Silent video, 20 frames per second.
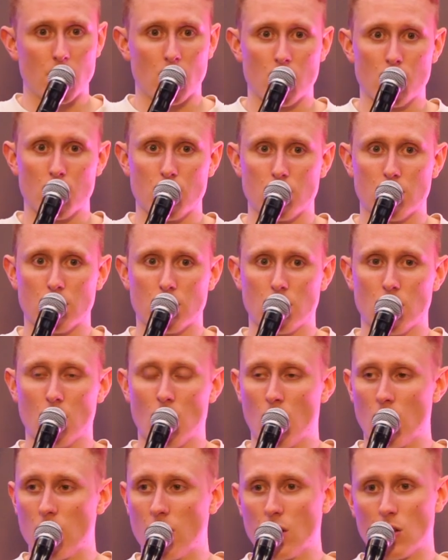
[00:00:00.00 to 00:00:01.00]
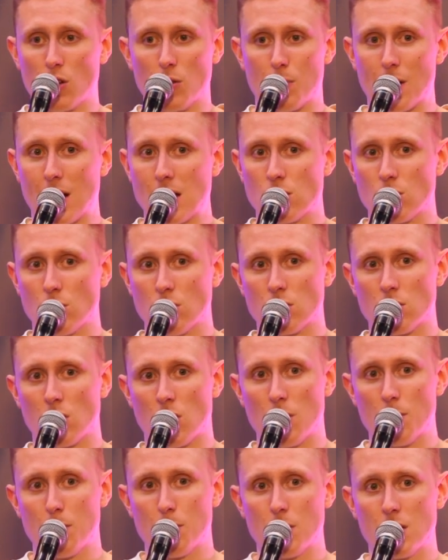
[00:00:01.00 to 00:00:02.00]
none of us are in a good place all the
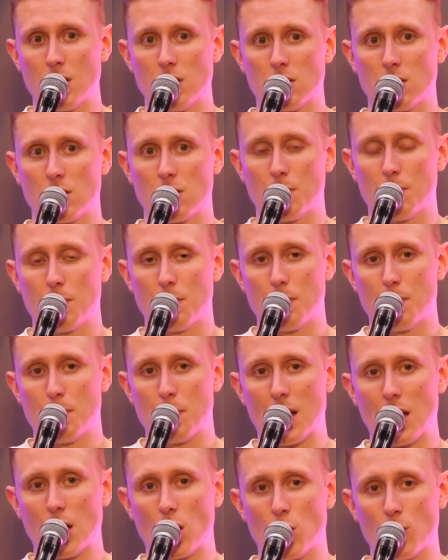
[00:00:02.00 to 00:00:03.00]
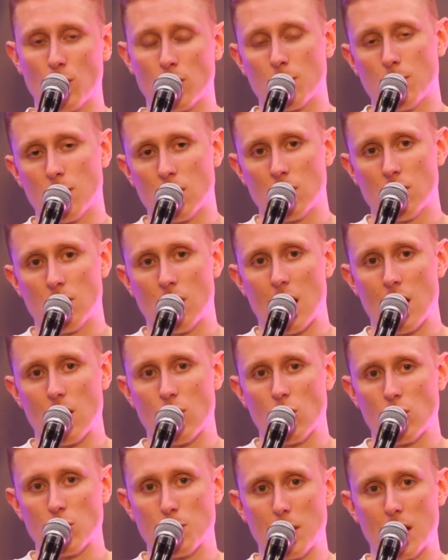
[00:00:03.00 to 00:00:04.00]
time, but it's being comfortable
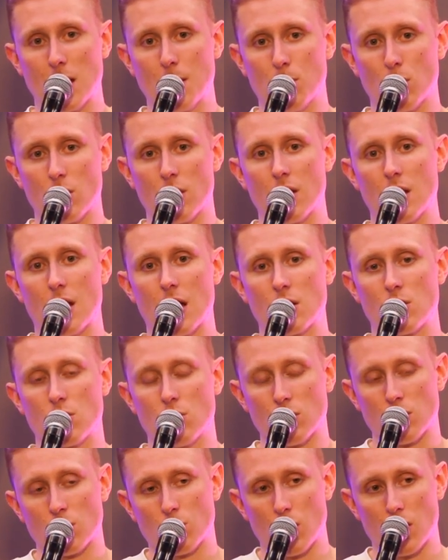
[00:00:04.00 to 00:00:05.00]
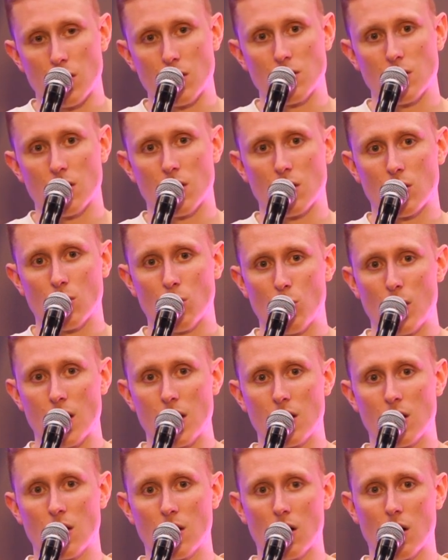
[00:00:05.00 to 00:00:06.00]
around those people and that trustworthy circle where
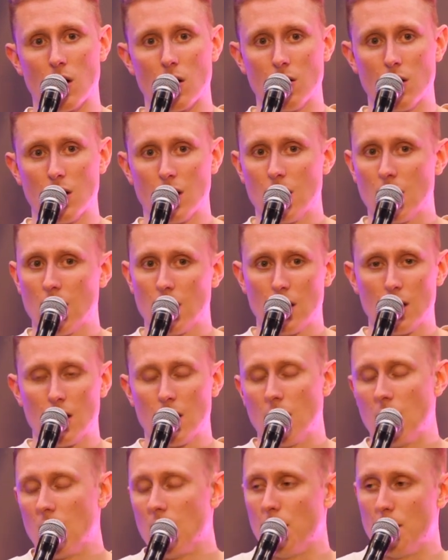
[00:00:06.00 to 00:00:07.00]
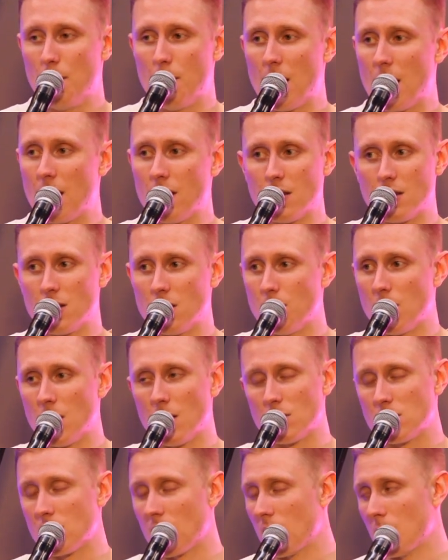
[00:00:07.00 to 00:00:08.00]
you can go, man, this is me,
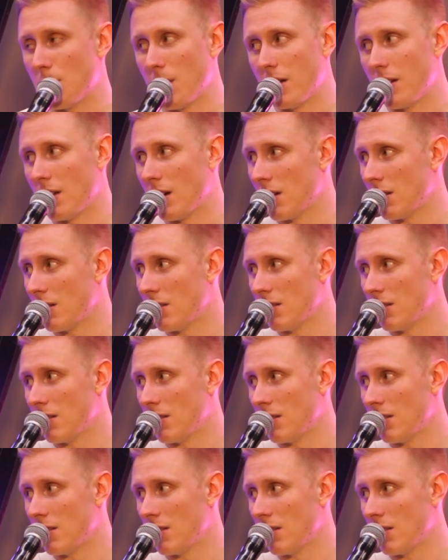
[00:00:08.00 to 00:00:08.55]
I'm just having a bad day,